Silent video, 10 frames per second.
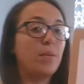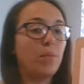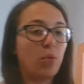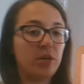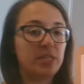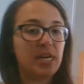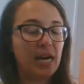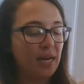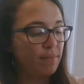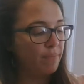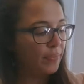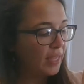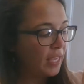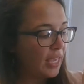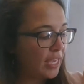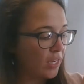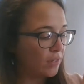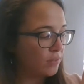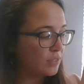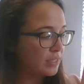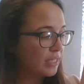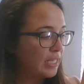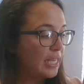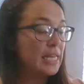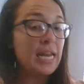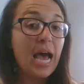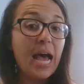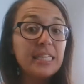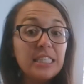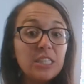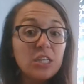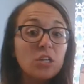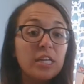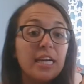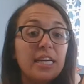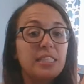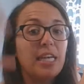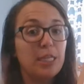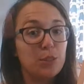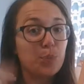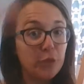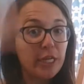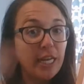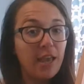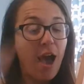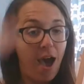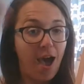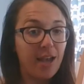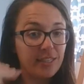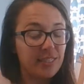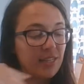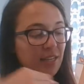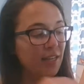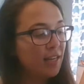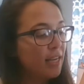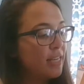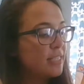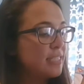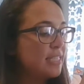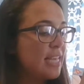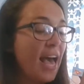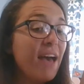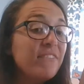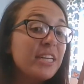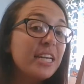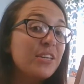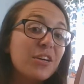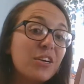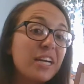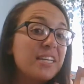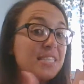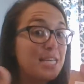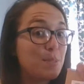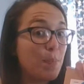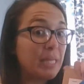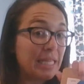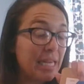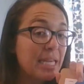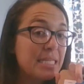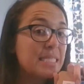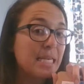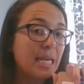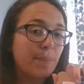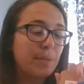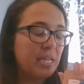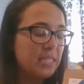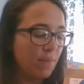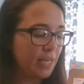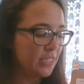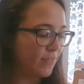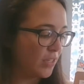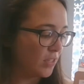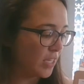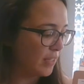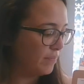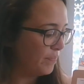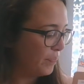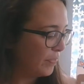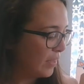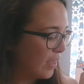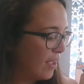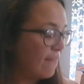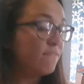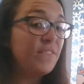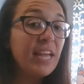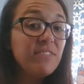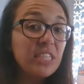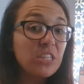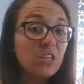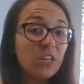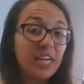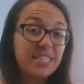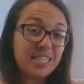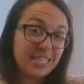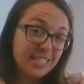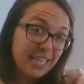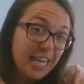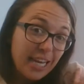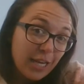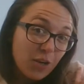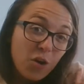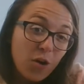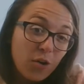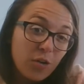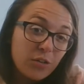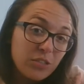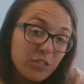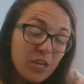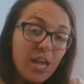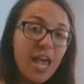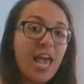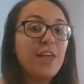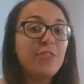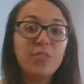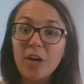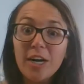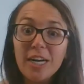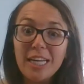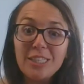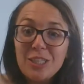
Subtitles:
more time. It goes, 90 degrees is pretty hot. 70 degrees is pleasing. Pleasing means feel good. 50 degrees is getting cold. And 32